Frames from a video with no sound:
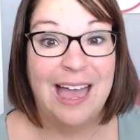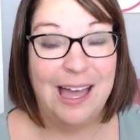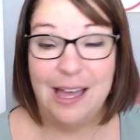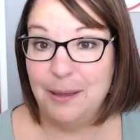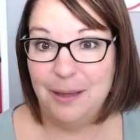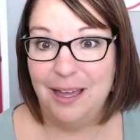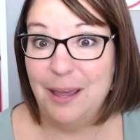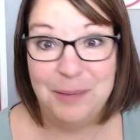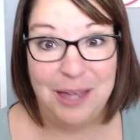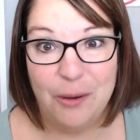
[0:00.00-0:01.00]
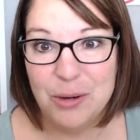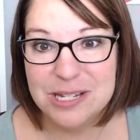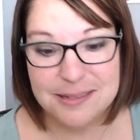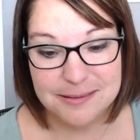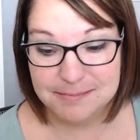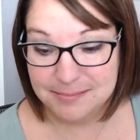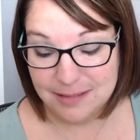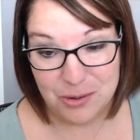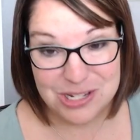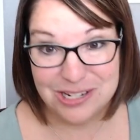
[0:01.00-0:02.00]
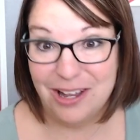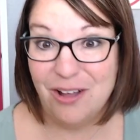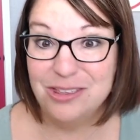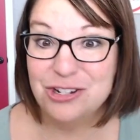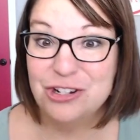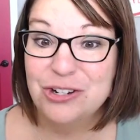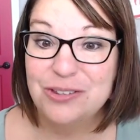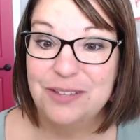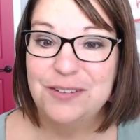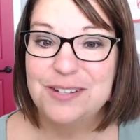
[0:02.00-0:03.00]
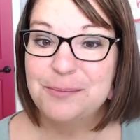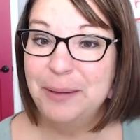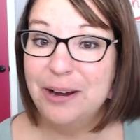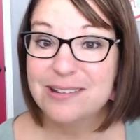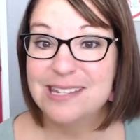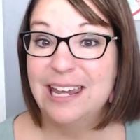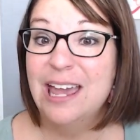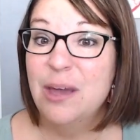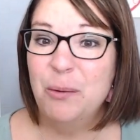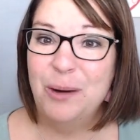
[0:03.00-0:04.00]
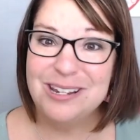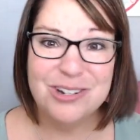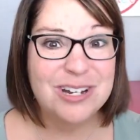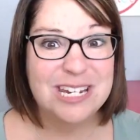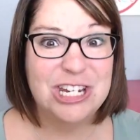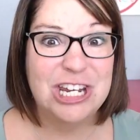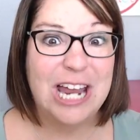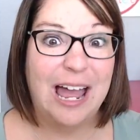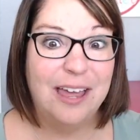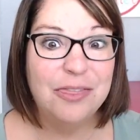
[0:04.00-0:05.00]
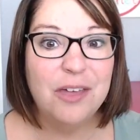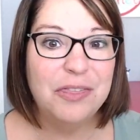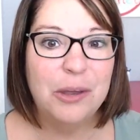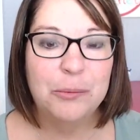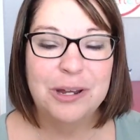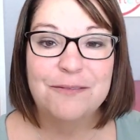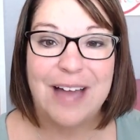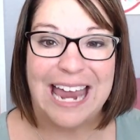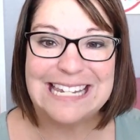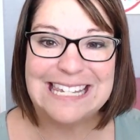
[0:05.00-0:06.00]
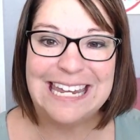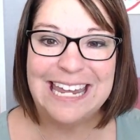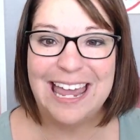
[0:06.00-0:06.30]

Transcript: uh, and I'm, I always, always tell you all the truth, even if it's embarrassing, but when I started teaching, I thought that revising